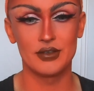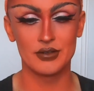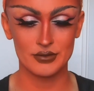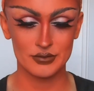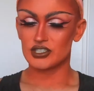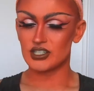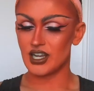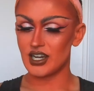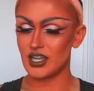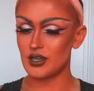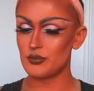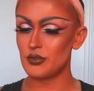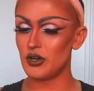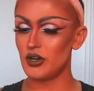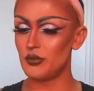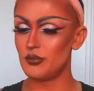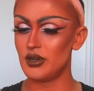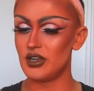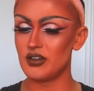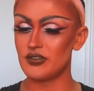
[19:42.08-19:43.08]
Shall I put a
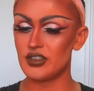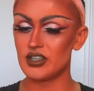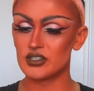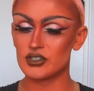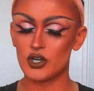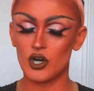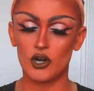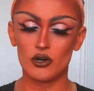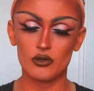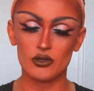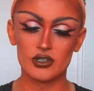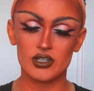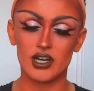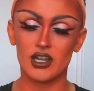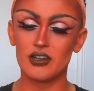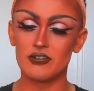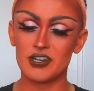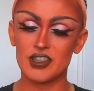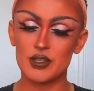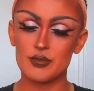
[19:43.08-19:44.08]
bit of this coral
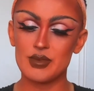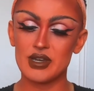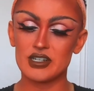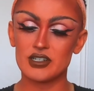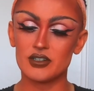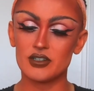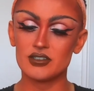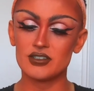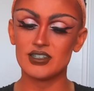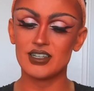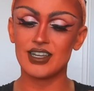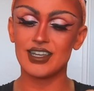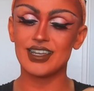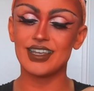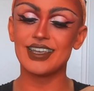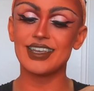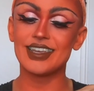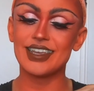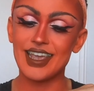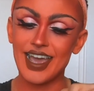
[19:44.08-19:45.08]
colour in the middle?
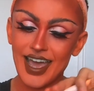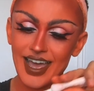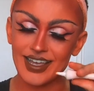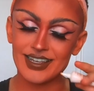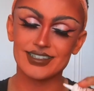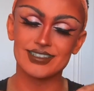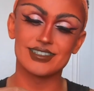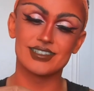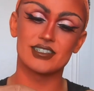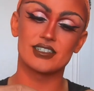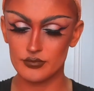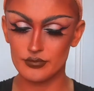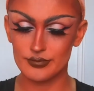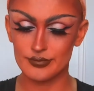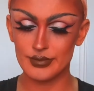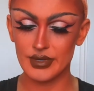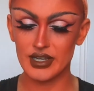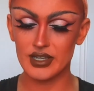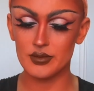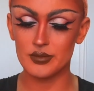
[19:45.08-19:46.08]
Yes.
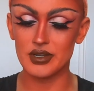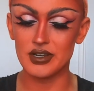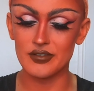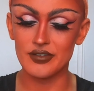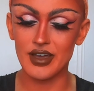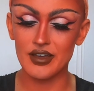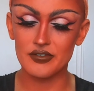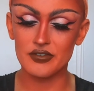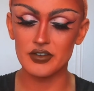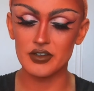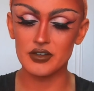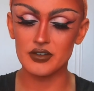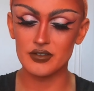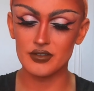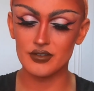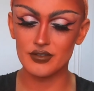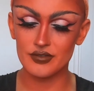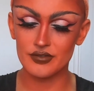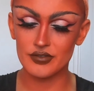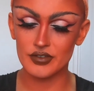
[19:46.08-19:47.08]
Make a bit of effort,
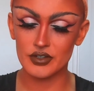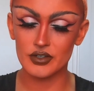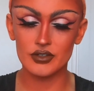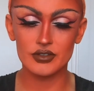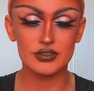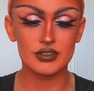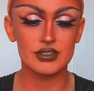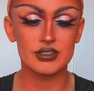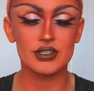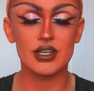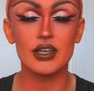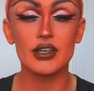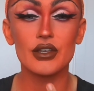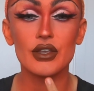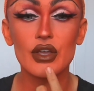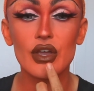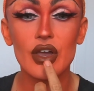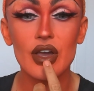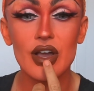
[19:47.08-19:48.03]
for God's sake.